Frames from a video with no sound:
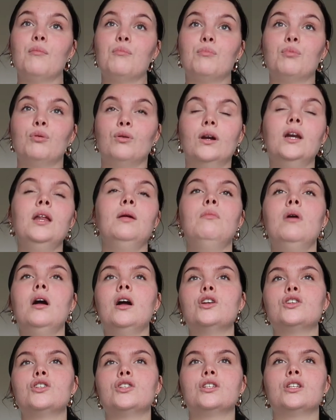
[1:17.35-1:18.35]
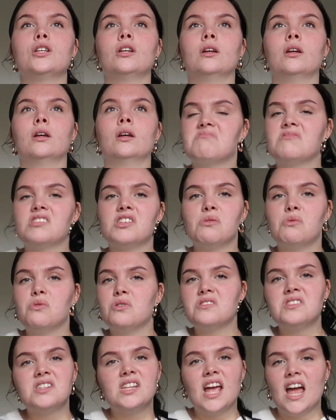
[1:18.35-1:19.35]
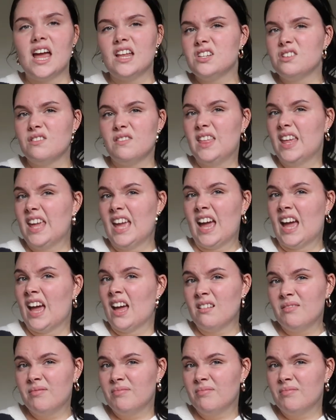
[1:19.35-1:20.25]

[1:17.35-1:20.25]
pretty much towards the end of the year.